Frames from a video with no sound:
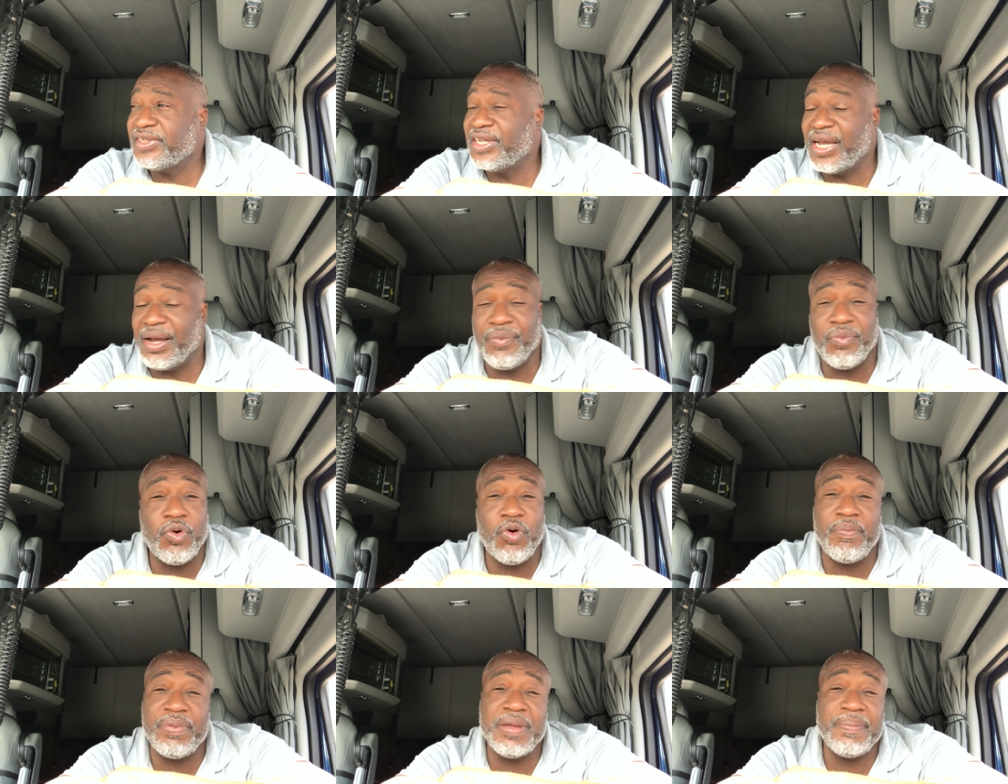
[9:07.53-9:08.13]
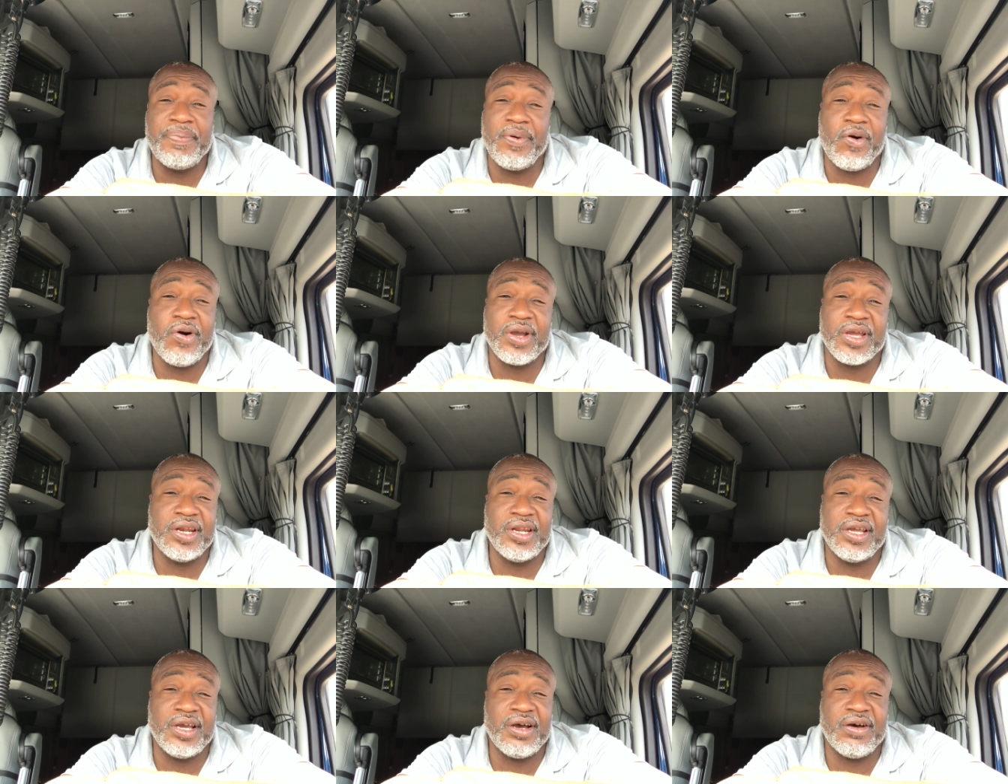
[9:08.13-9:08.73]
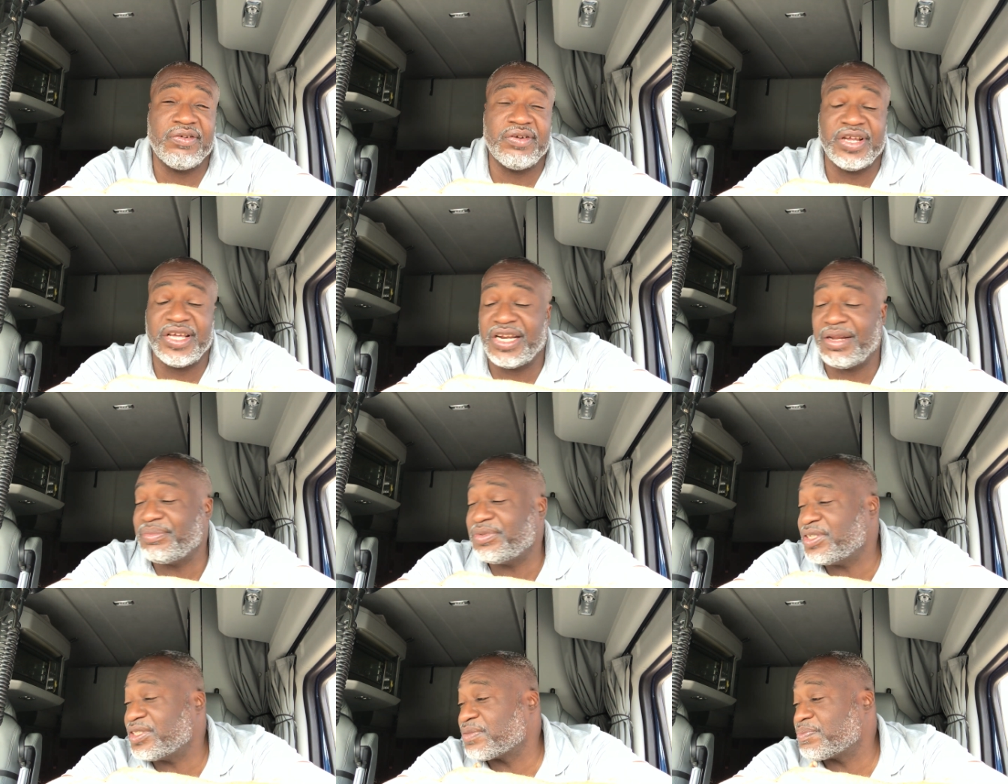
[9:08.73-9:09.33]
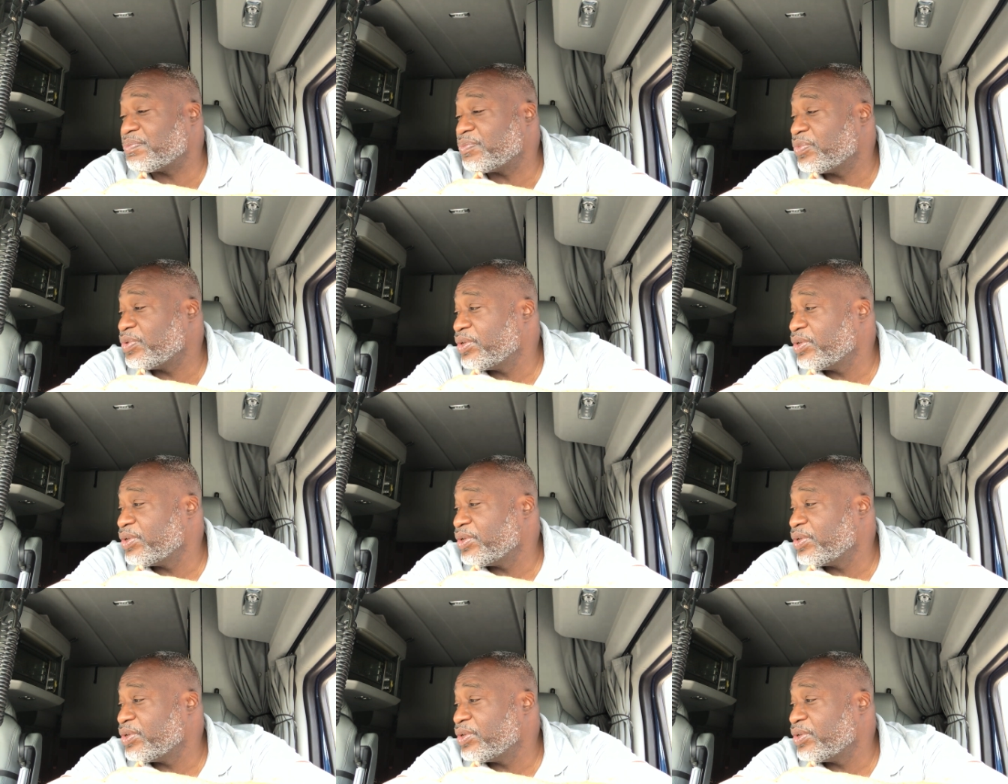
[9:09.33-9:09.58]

I won't be parking here all night. I'm just